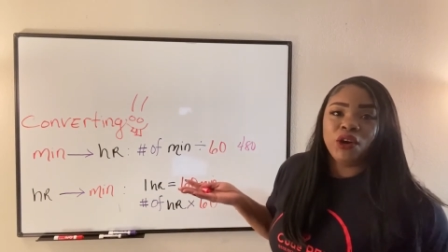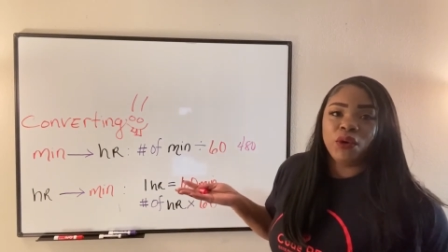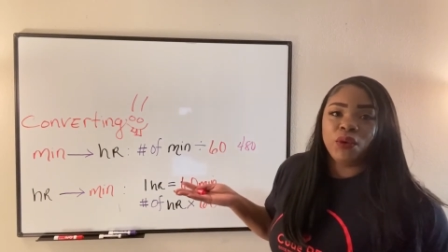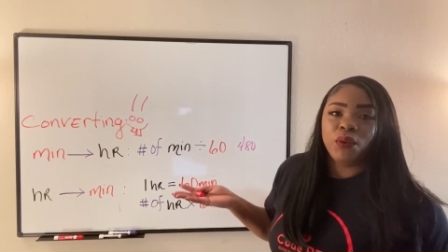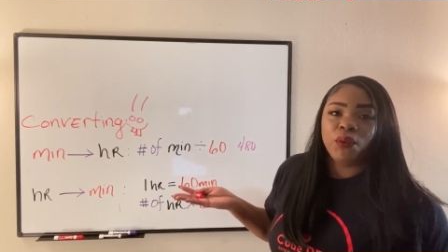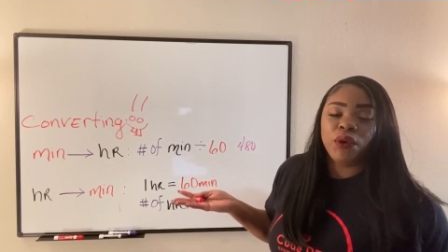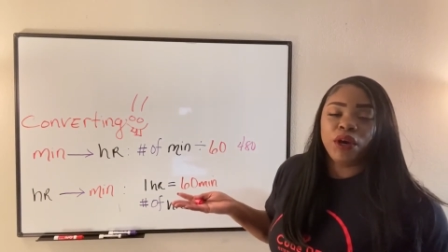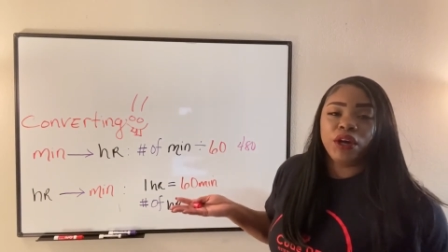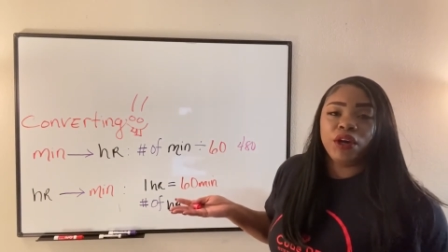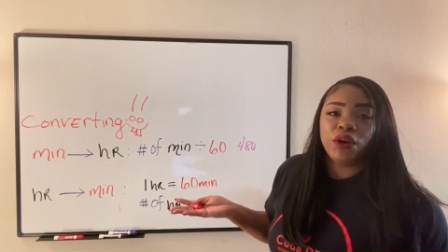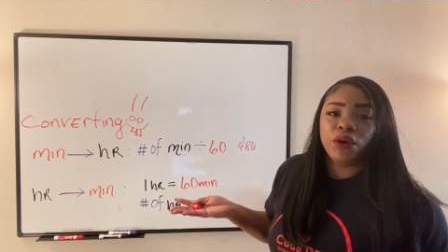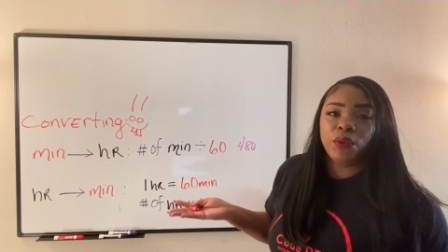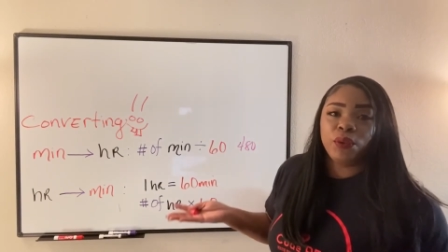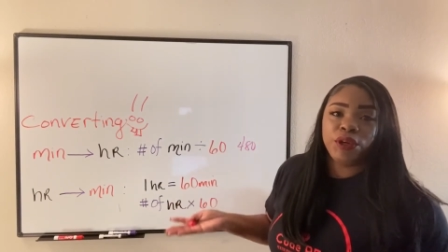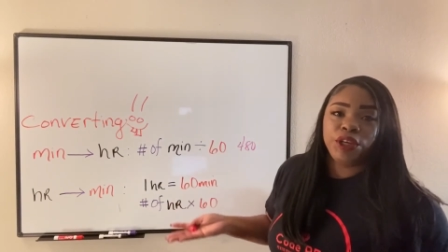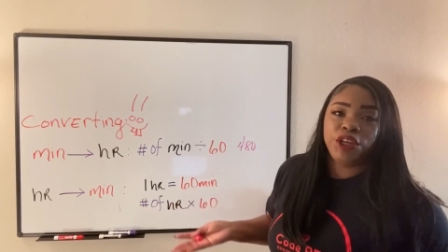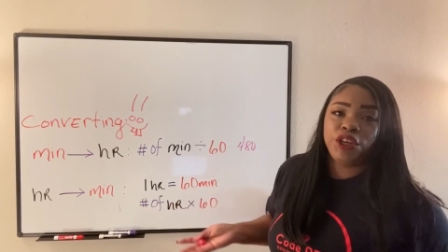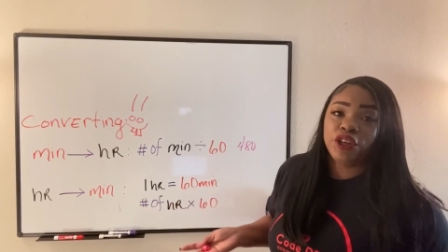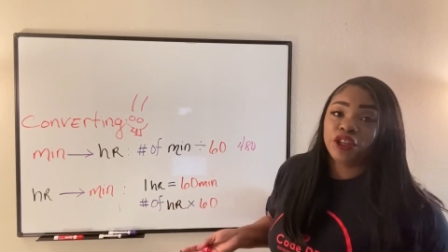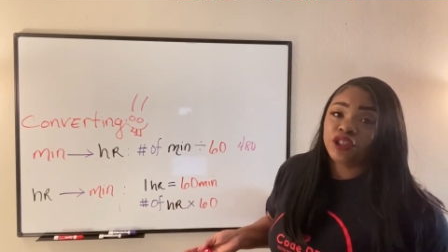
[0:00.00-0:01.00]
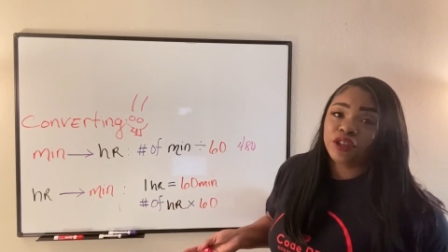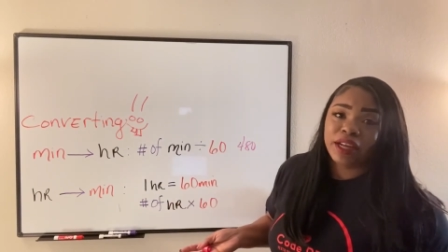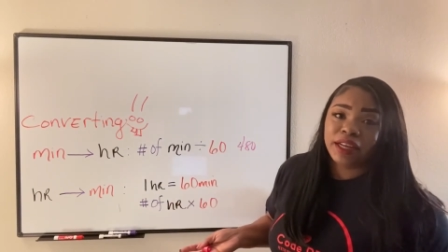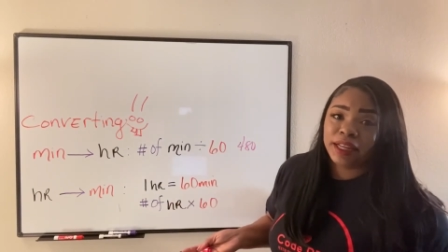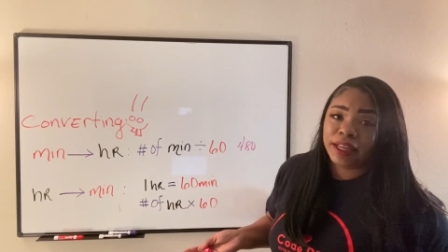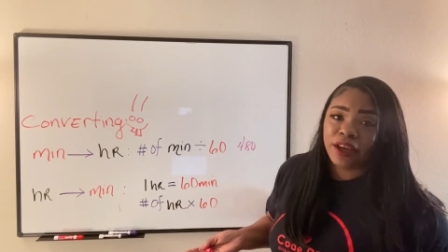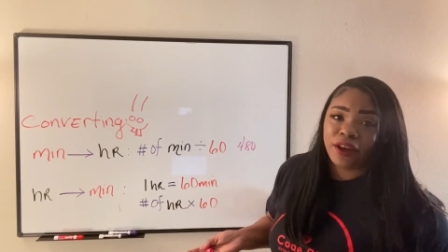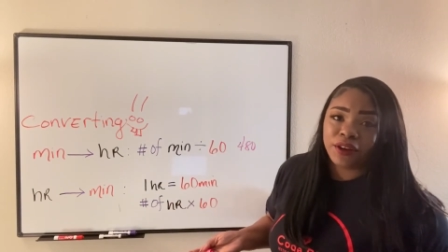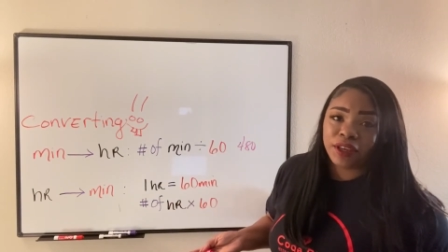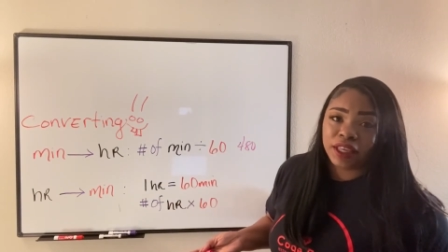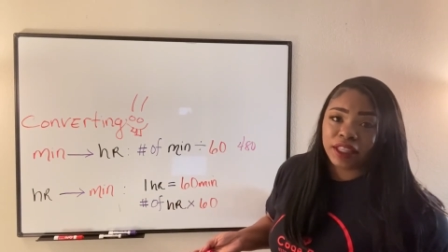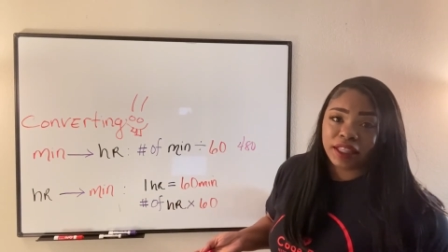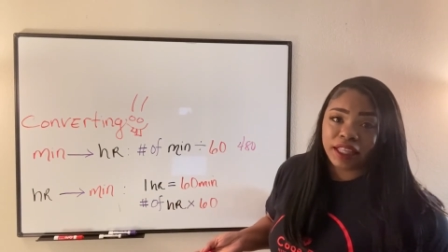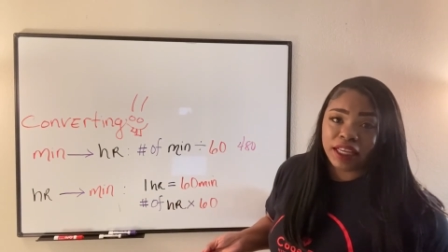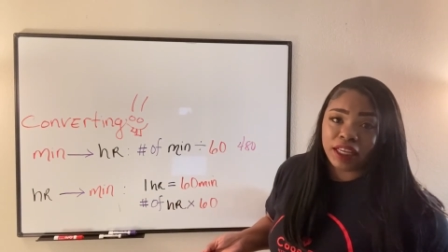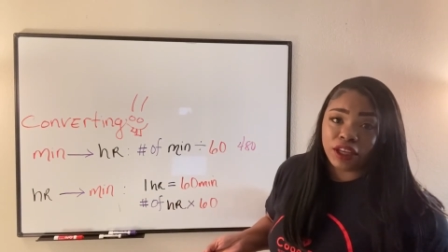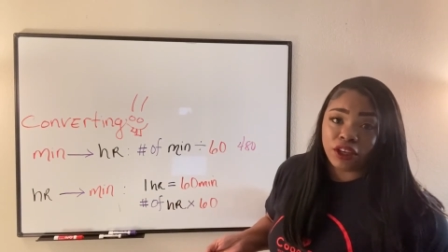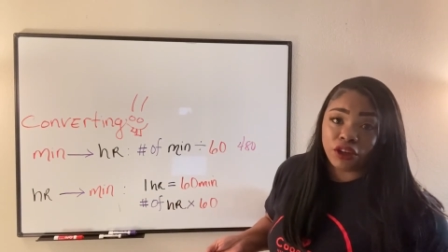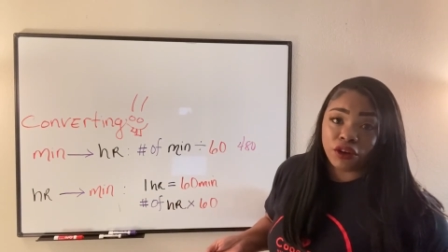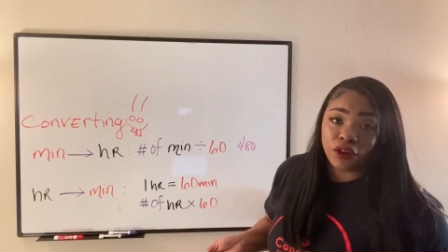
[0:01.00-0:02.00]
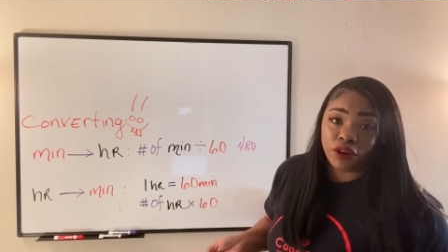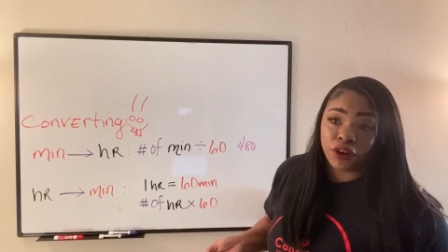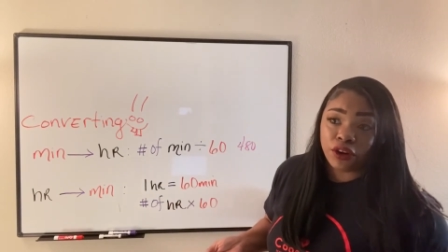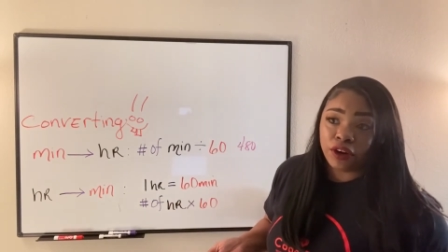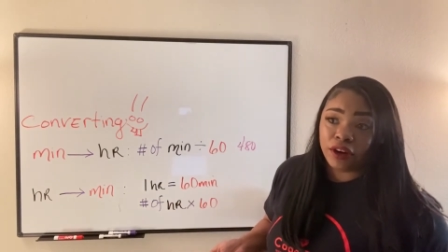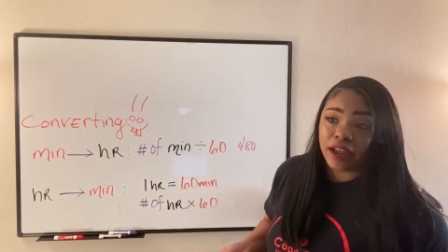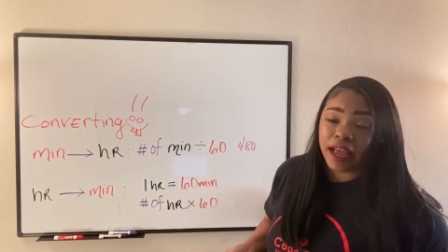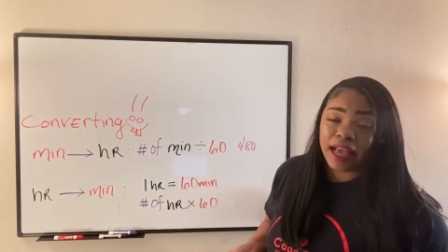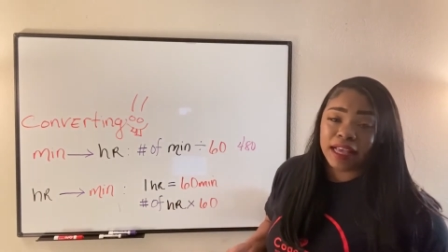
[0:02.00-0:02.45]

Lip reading: Well, when you're trying to calculate your